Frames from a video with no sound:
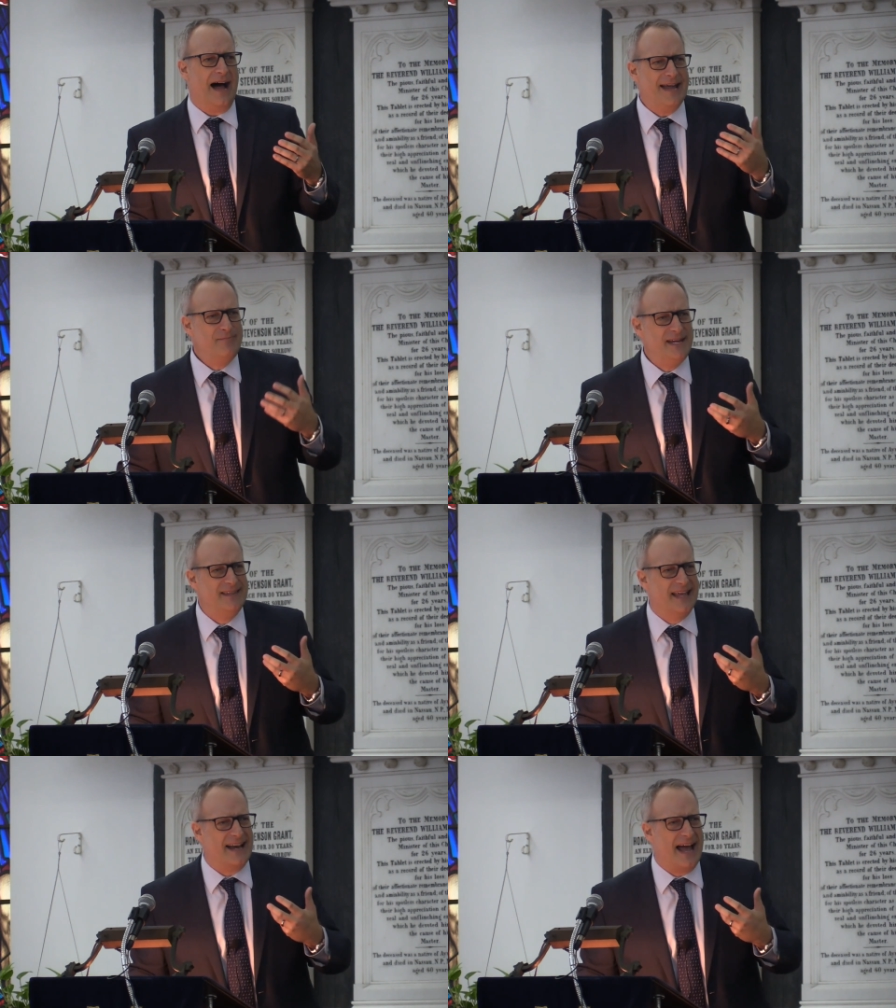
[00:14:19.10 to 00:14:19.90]
I
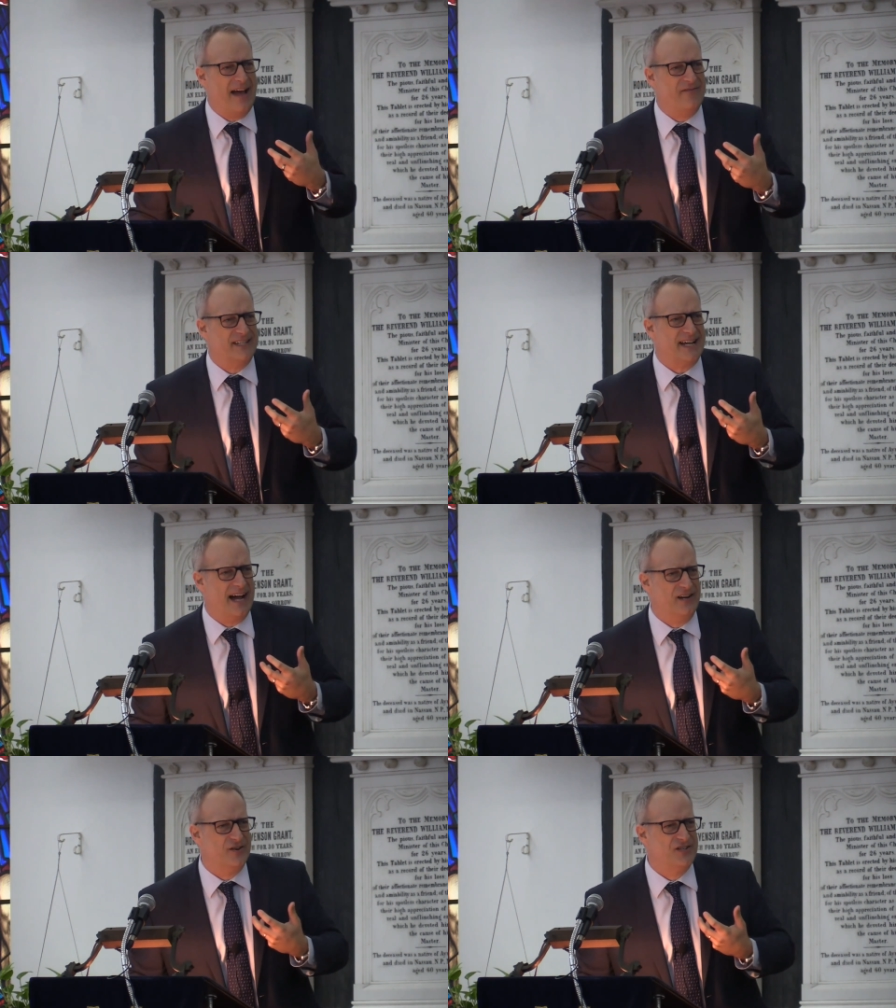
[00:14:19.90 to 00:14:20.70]
mean that I have a
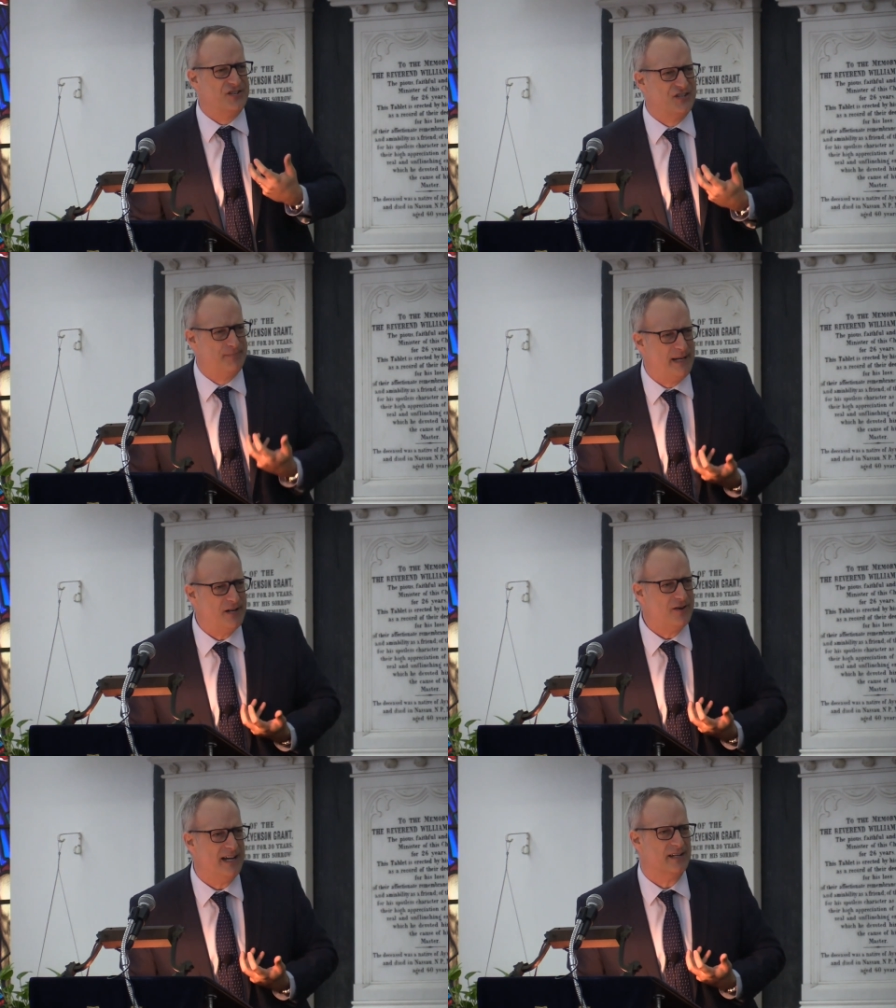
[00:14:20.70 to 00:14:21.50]
tired
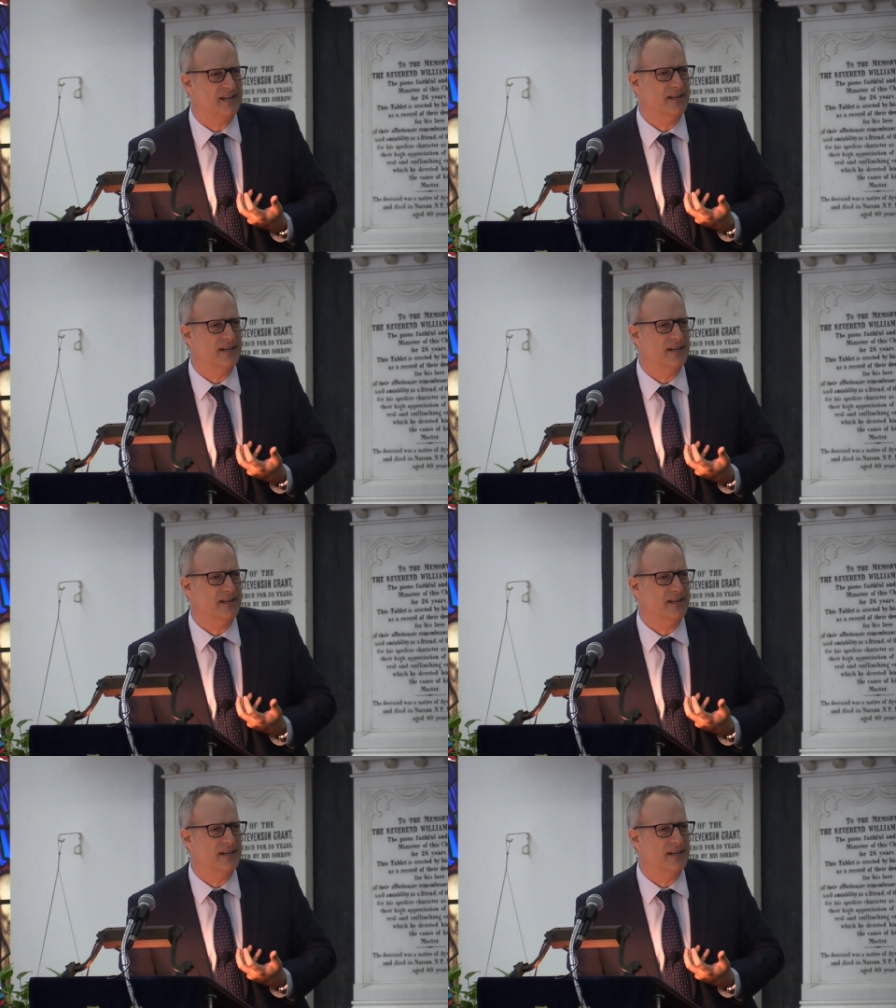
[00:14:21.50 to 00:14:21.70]
spirit.